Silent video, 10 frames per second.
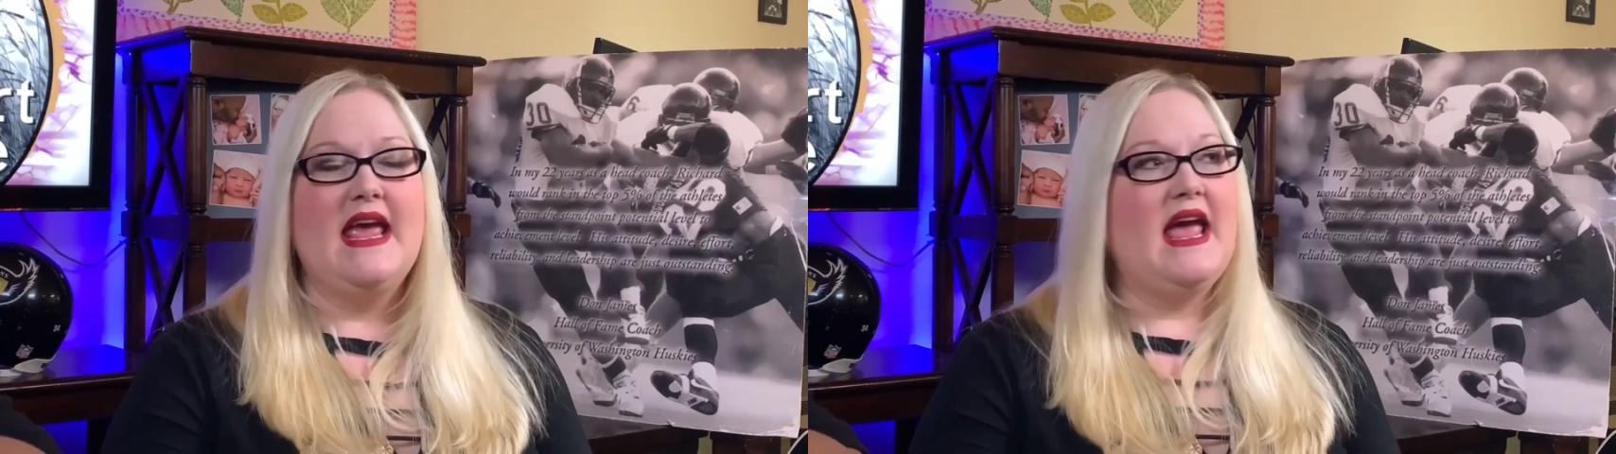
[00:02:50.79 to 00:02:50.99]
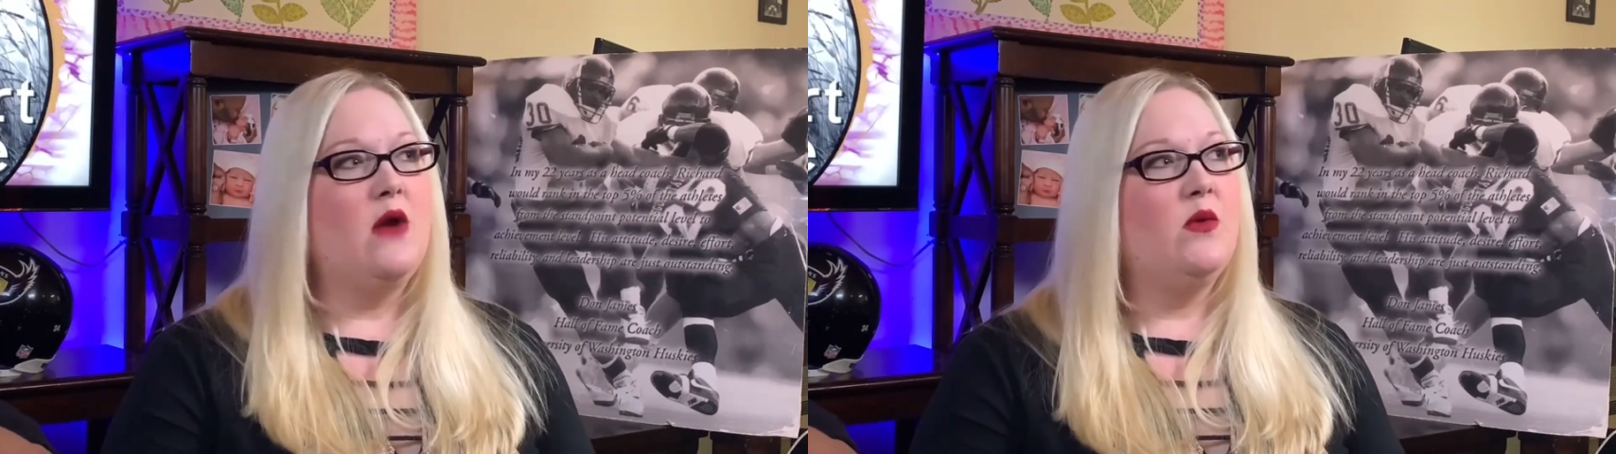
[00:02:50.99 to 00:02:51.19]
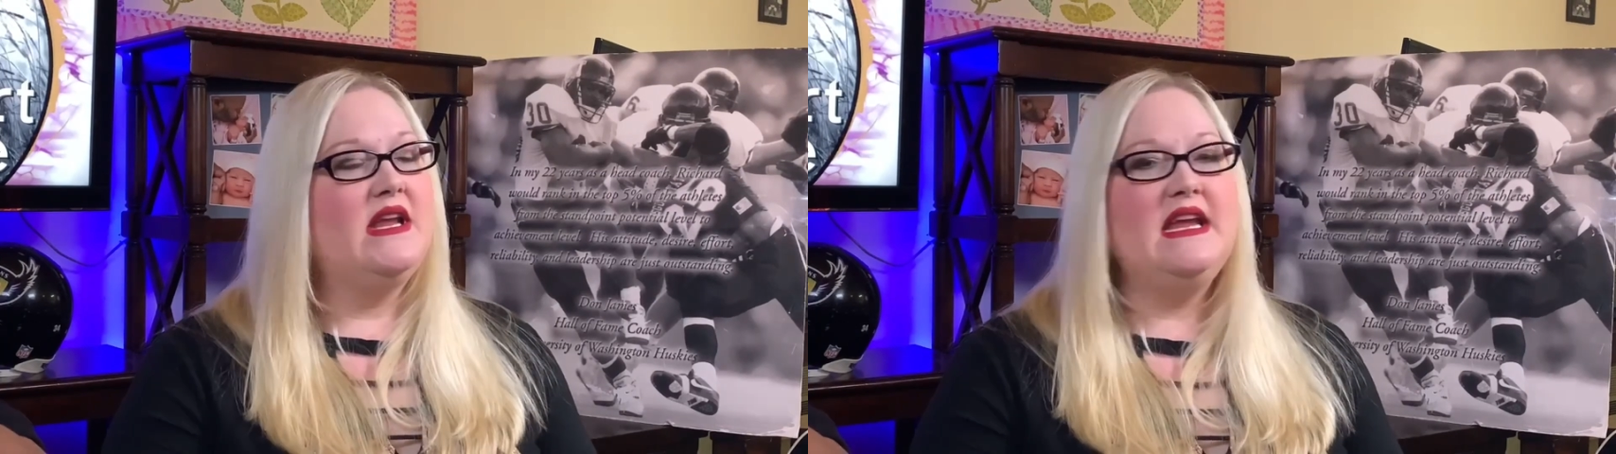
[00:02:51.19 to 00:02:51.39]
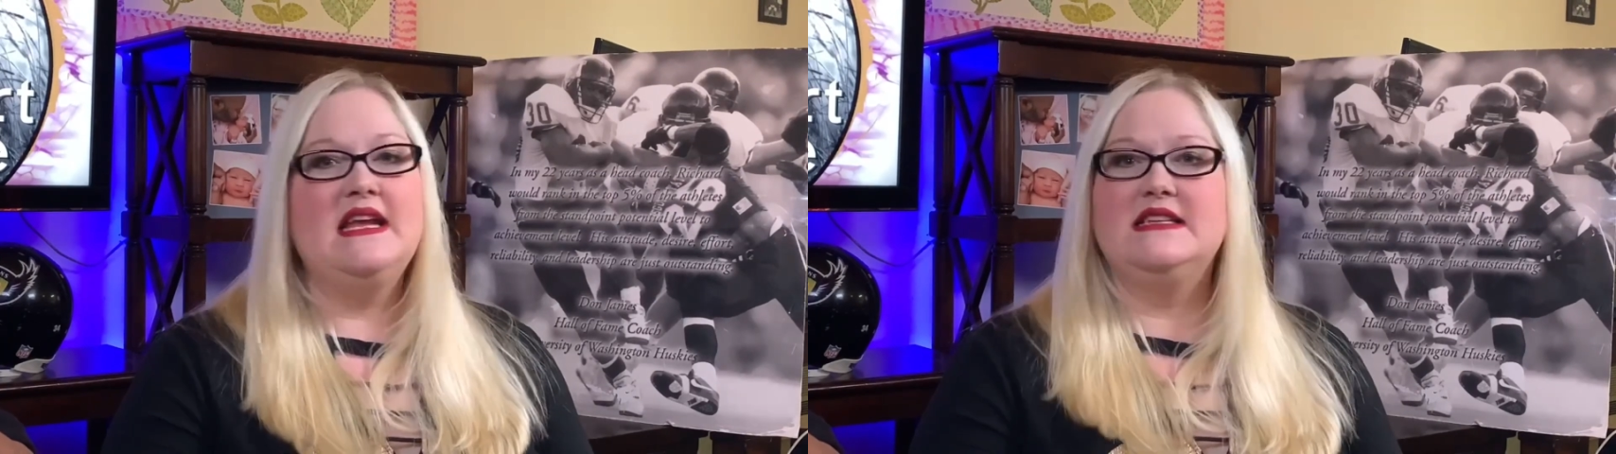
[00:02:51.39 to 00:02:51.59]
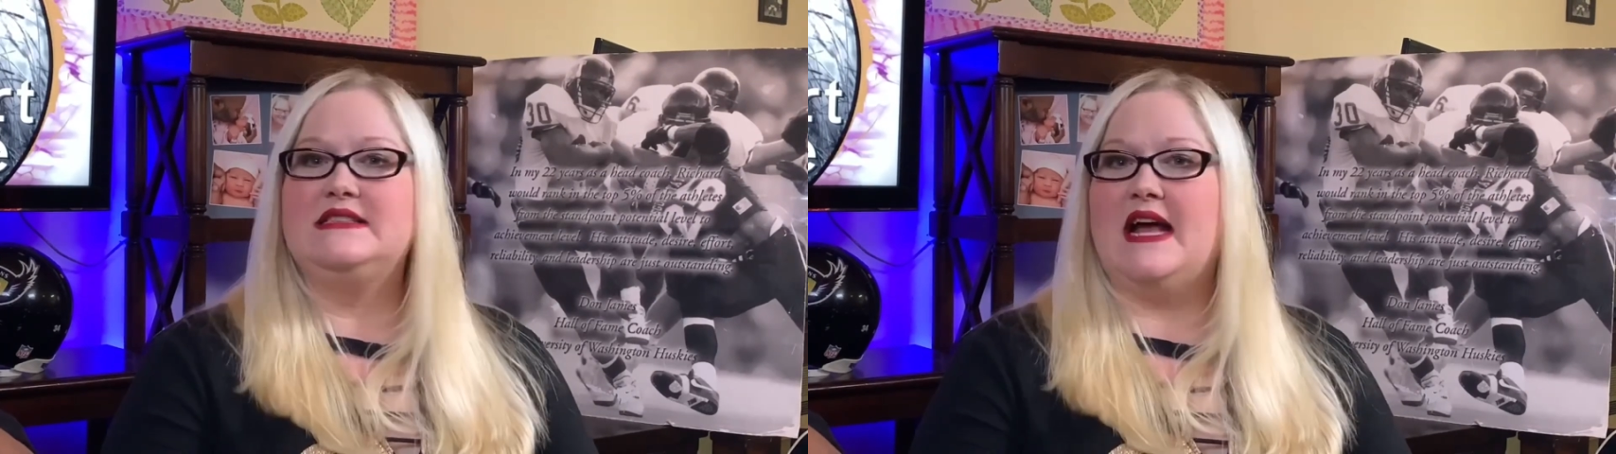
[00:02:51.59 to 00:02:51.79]
And when he
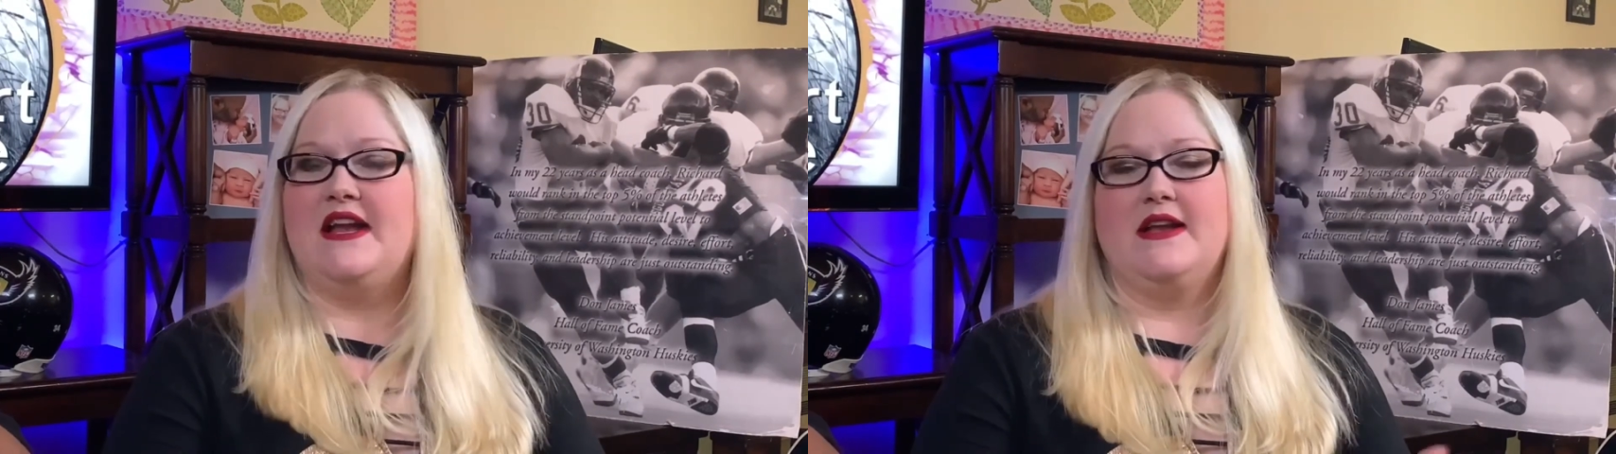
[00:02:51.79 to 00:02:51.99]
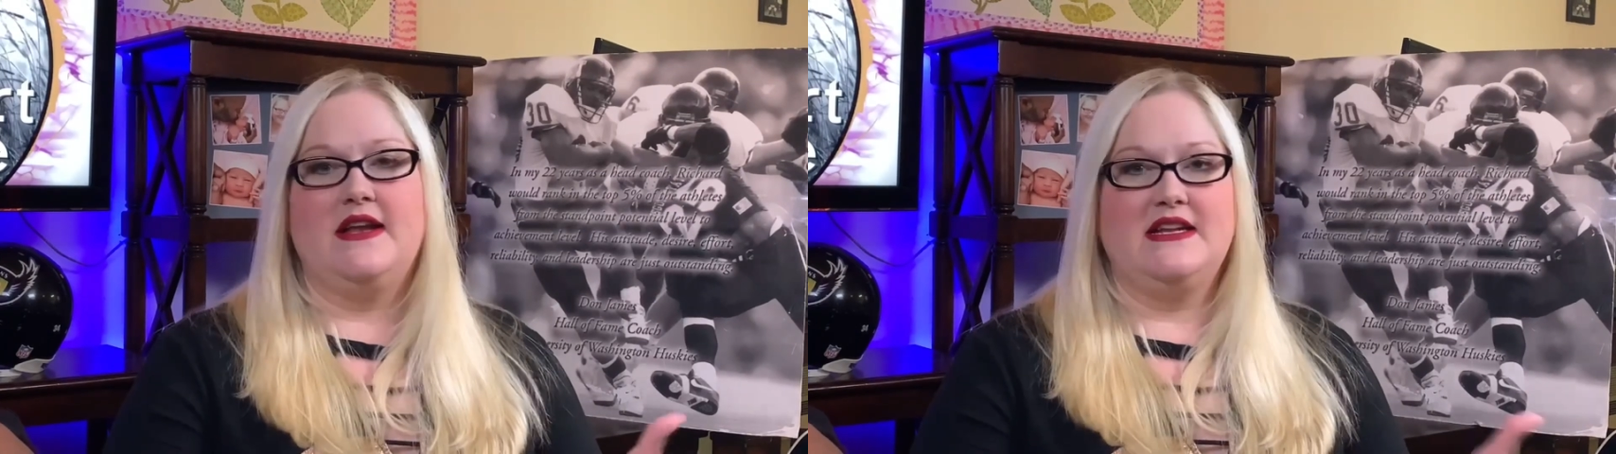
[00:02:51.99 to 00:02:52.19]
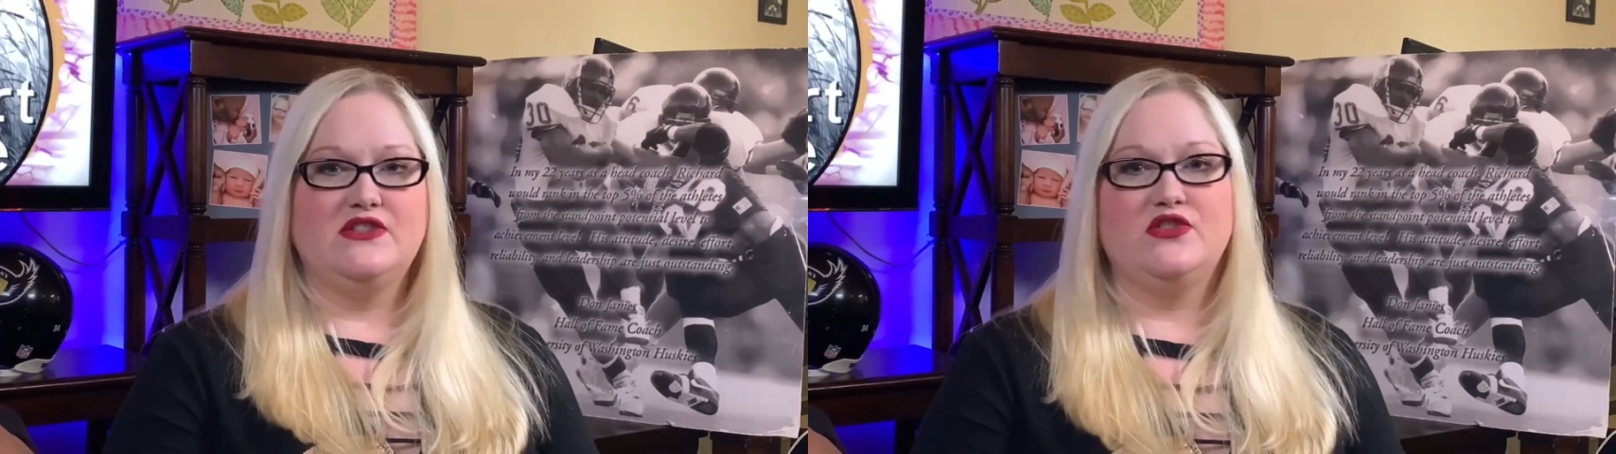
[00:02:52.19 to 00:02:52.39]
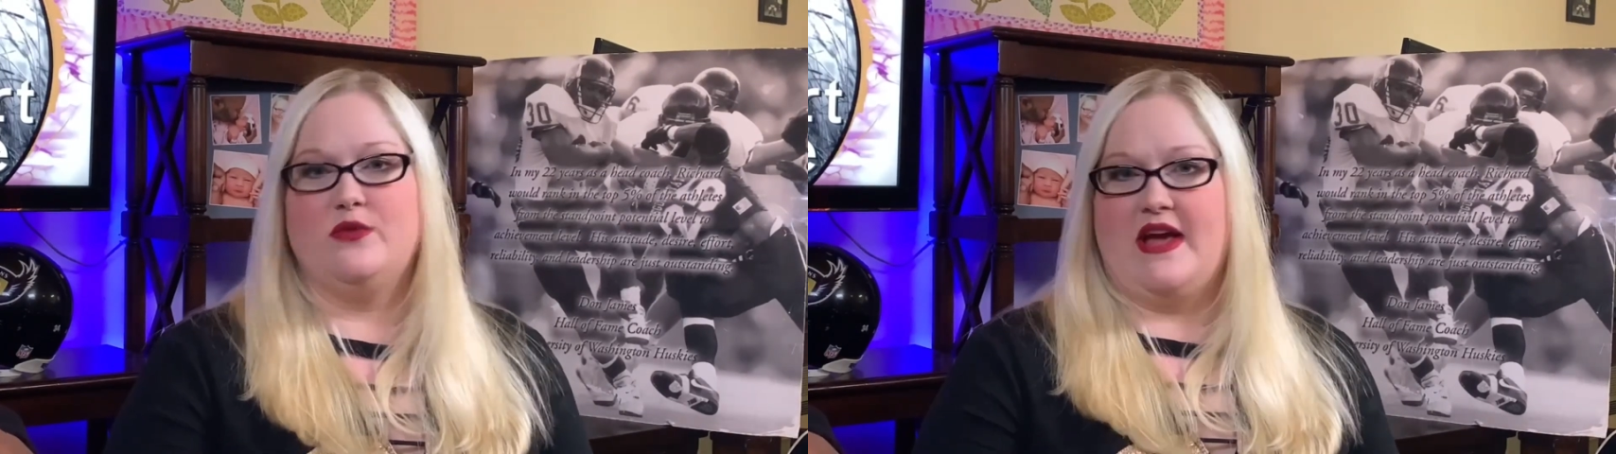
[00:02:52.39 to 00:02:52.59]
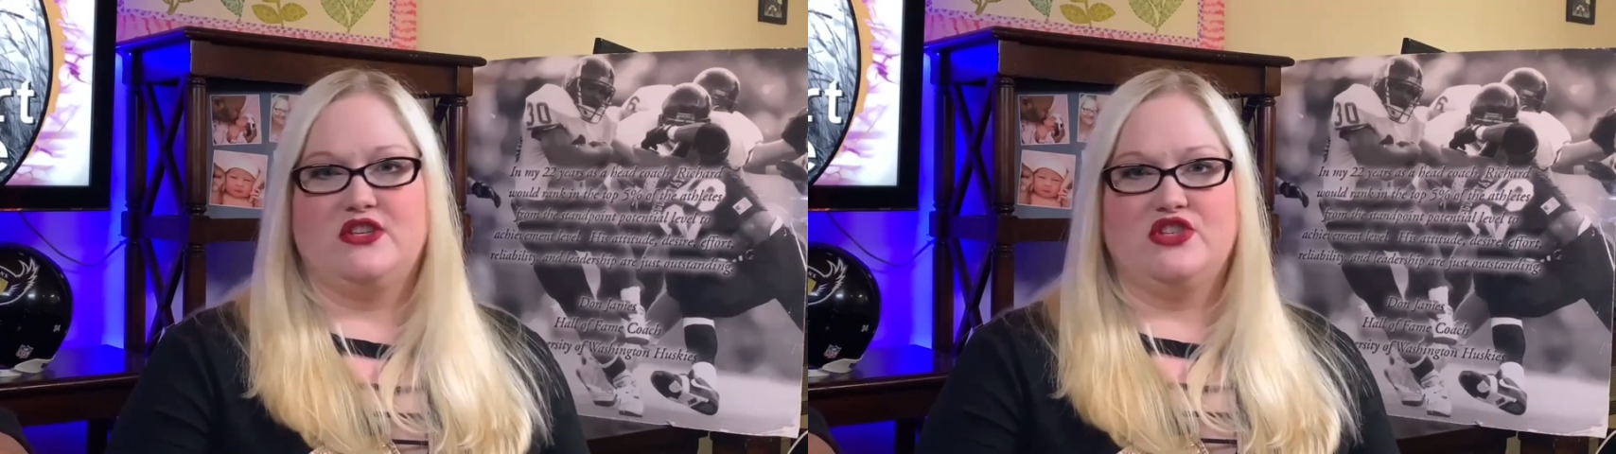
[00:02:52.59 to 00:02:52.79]
incited an
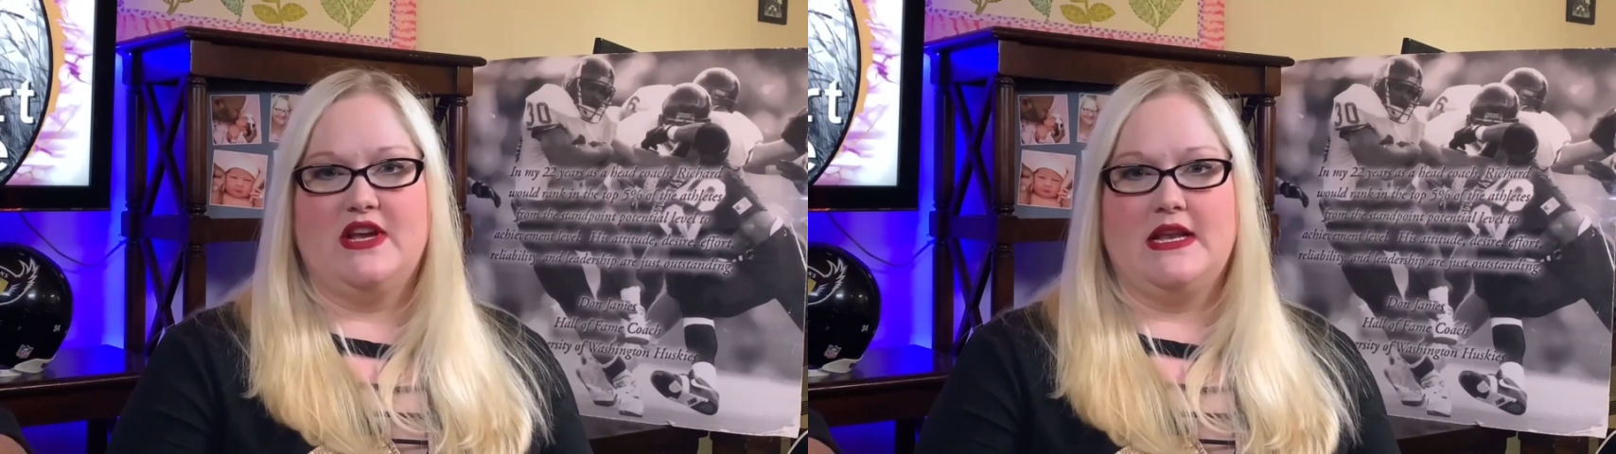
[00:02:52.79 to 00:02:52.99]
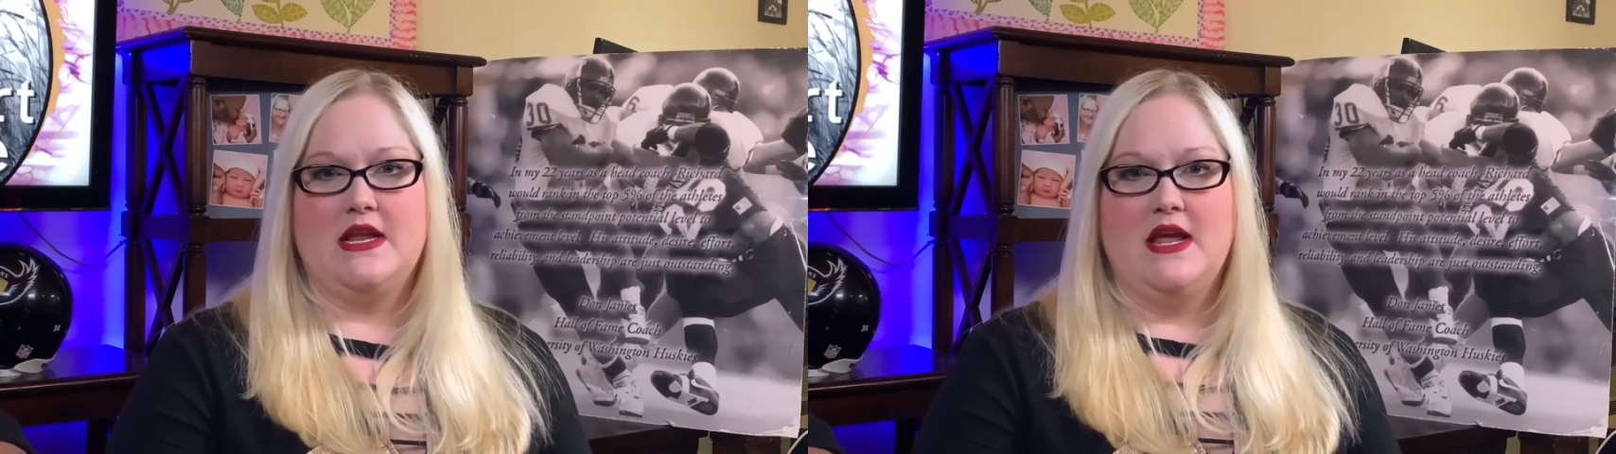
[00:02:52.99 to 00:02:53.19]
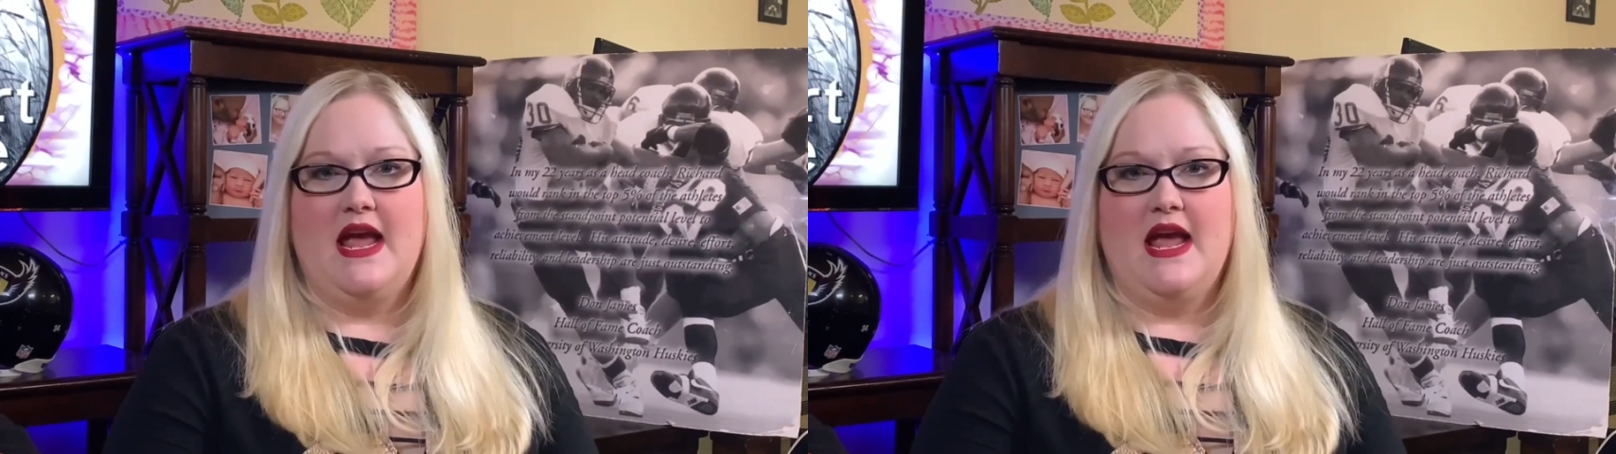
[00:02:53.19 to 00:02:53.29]
insurrection